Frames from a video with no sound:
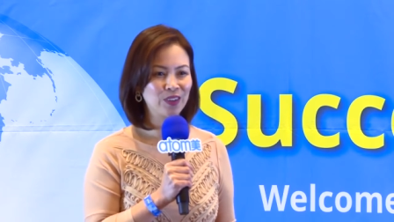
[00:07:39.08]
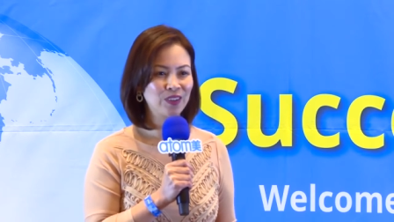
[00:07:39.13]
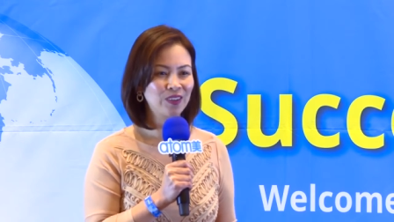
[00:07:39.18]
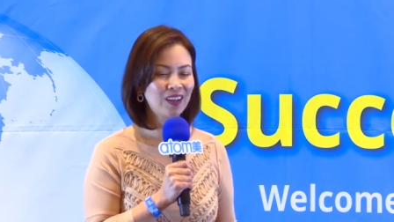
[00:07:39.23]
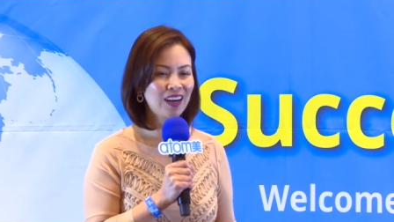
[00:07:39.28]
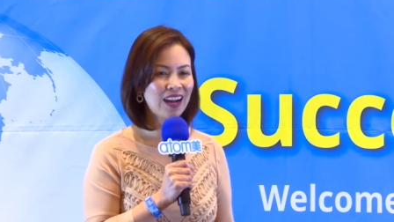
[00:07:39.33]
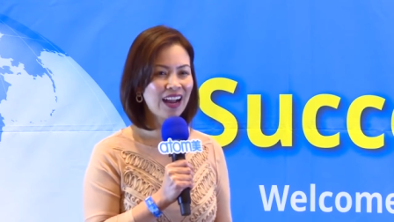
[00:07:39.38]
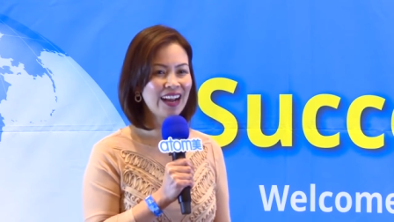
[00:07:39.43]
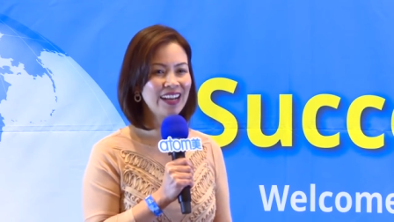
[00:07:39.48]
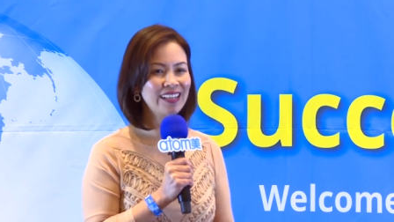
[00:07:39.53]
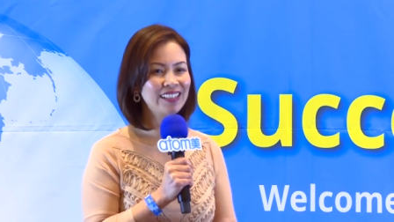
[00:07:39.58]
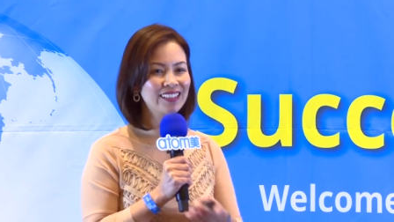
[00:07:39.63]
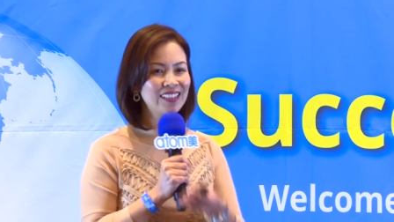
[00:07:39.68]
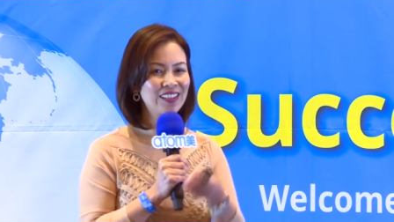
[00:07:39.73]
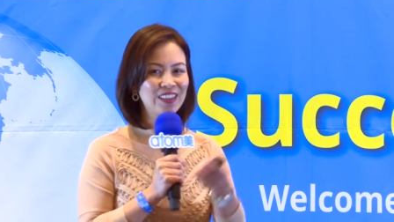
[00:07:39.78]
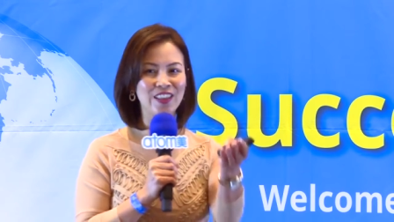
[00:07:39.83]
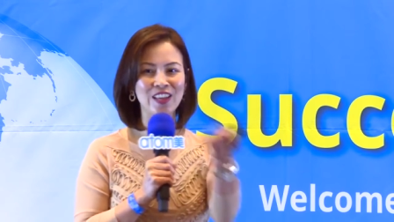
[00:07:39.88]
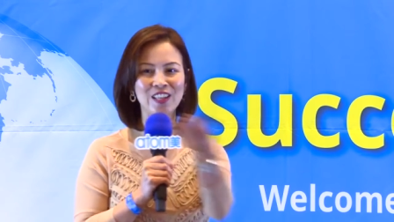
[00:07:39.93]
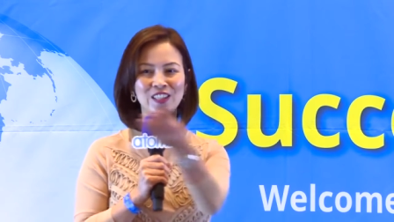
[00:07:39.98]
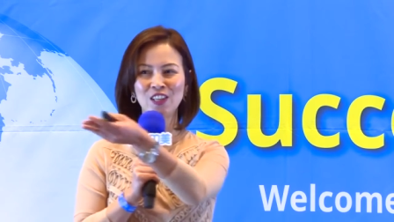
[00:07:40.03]
Right?
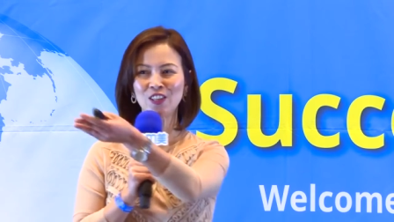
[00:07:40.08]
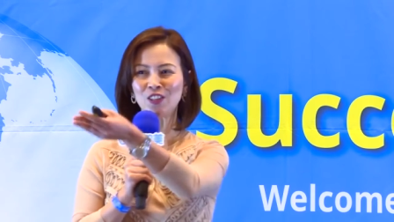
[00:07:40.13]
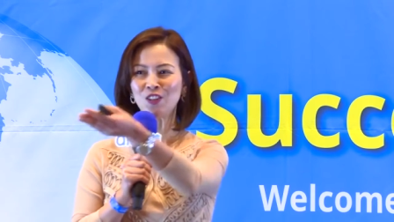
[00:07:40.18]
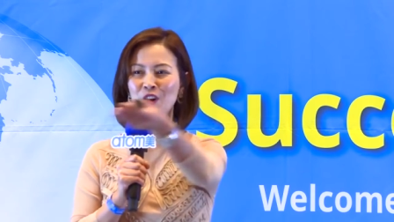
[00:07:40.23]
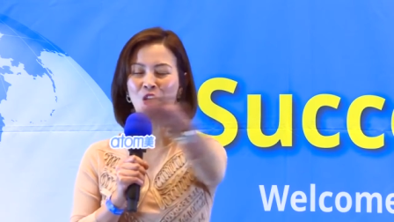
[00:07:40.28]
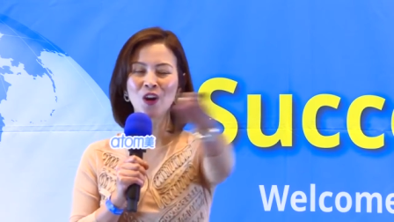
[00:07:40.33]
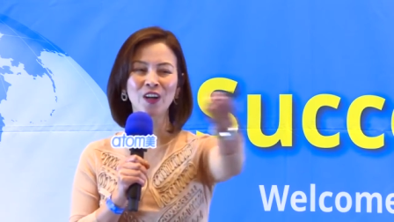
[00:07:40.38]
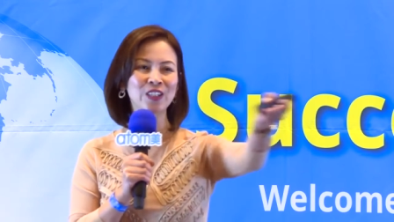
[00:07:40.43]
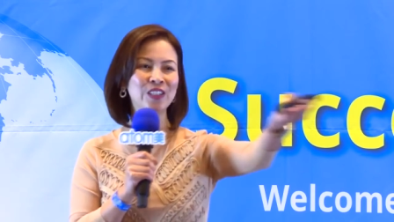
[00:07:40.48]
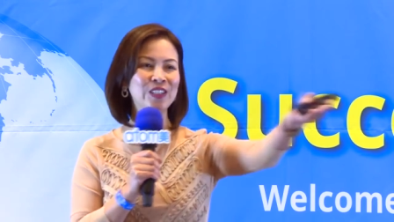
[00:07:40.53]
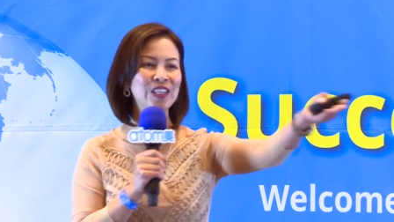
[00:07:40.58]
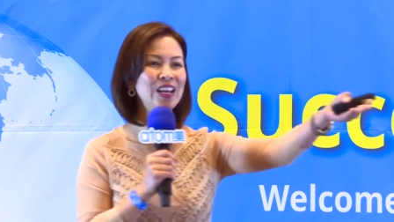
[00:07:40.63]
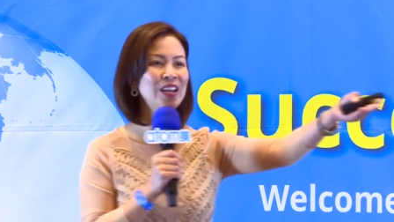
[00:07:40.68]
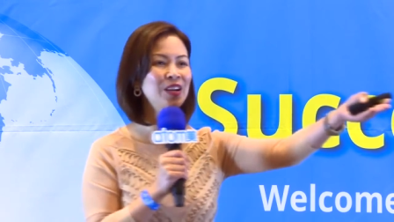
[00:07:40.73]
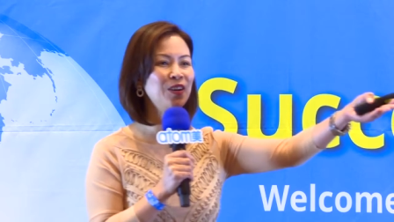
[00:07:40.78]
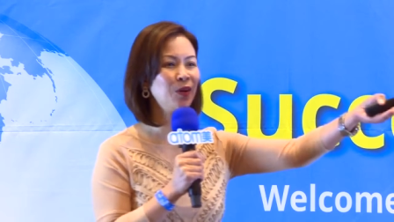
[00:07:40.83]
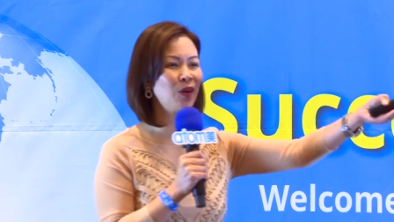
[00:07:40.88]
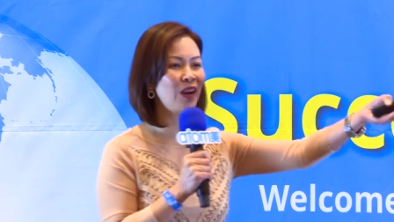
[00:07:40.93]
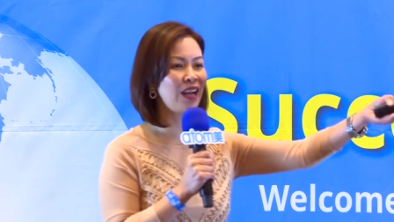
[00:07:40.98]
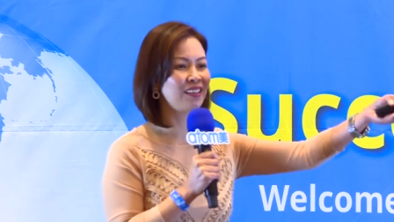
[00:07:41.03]
This is your
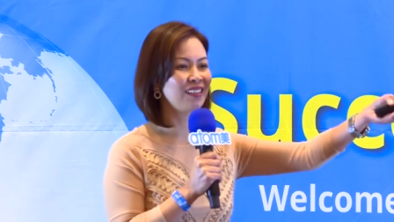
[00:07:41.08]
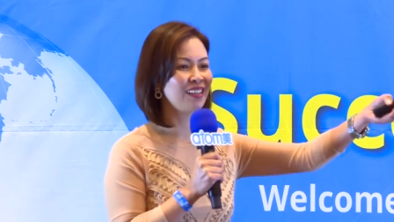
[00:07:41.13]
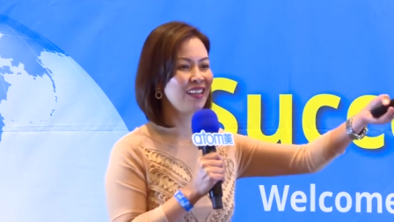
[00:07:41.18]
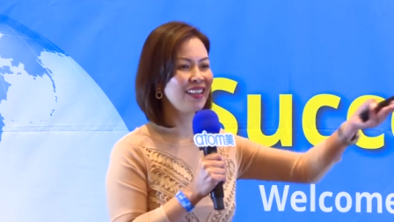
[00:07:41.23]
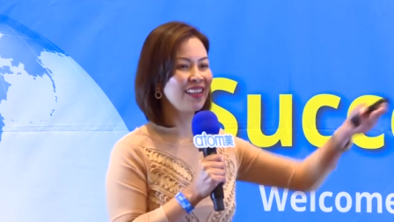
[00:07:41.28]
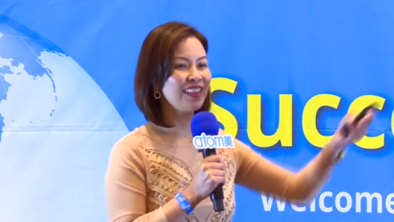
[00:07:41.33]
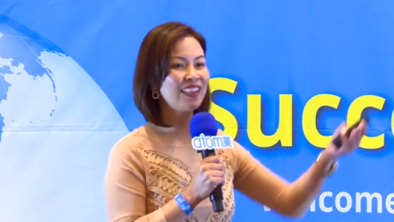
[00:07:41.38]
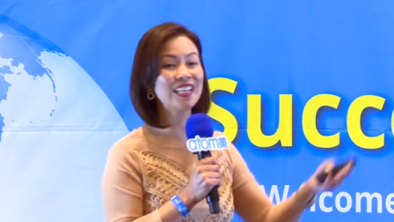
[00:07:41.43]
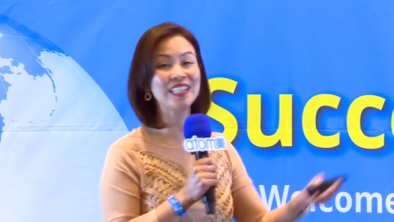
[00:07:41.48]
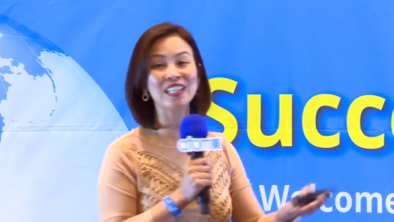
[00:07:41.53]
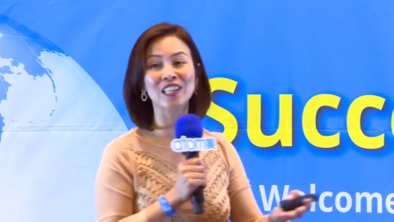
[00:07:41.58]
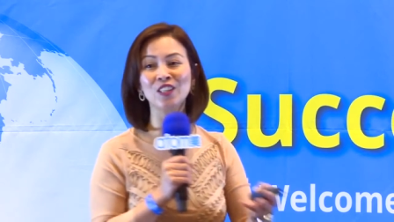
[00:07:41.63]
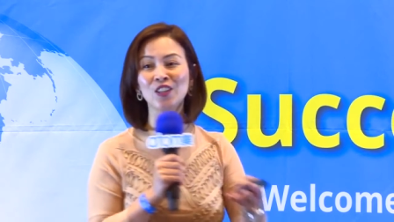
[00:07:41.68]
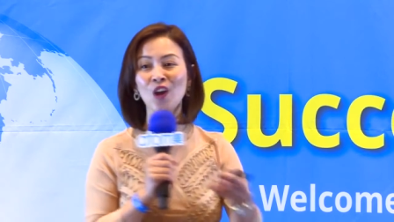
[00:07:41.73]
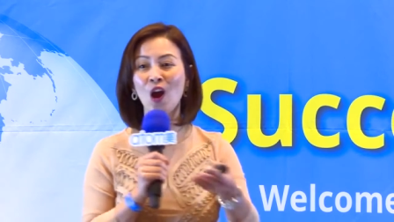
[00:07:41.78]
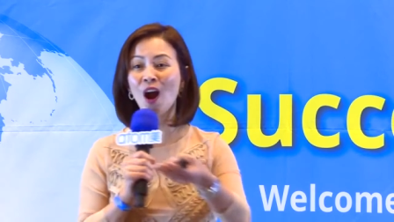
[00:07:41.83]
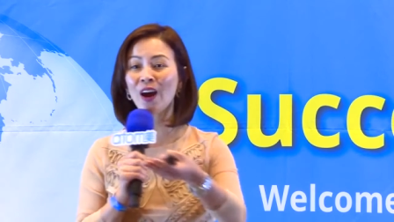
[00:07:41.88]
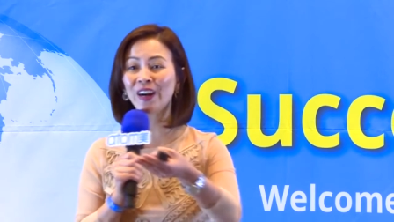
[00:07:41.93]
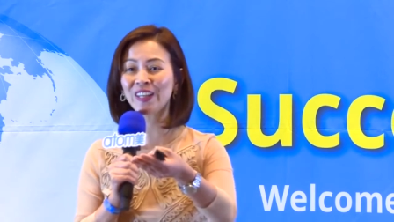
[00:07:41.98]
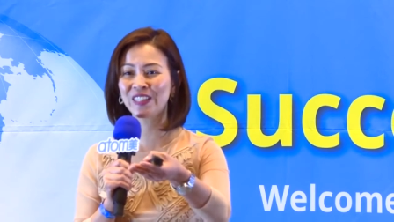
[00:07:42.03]
secret. This is
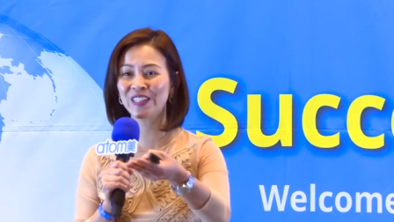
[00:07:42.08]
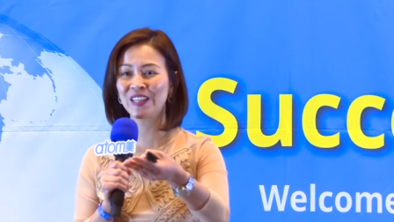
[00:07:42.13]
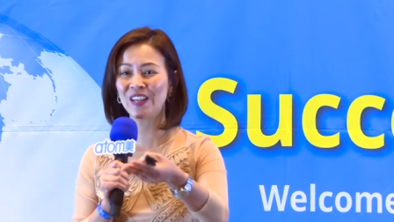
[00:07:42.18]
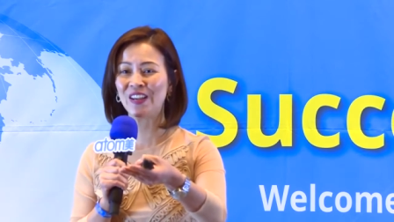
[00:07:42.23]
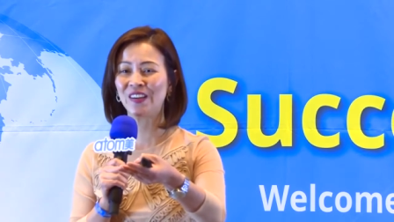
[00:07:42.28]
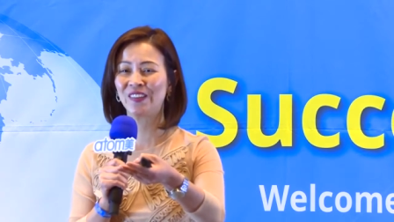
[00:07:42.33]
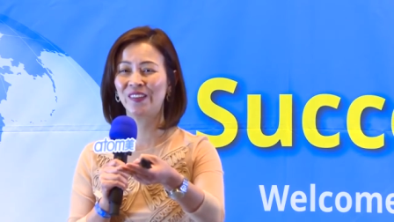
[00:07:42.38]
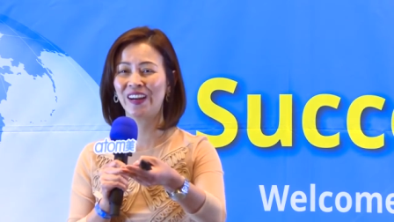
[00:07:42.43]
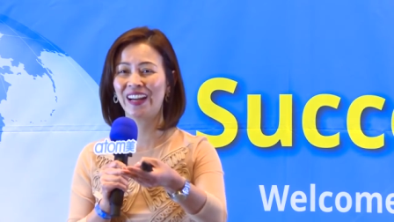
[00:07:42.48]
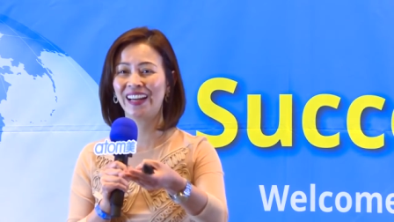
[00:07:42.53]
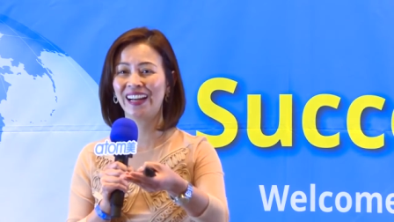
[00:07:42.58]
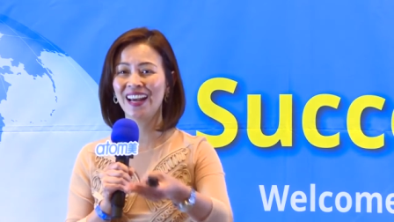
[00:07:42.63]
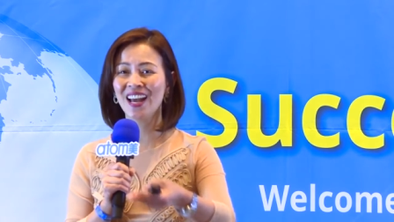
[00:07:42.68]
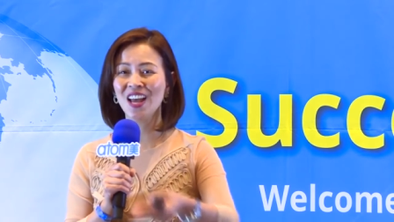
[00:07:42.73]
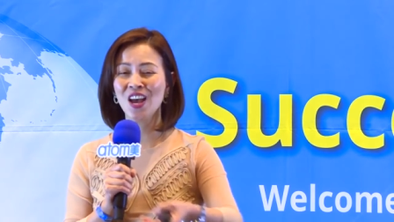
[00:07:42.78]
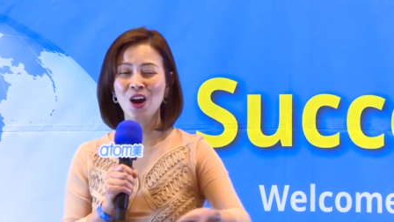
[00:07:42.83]
our secret.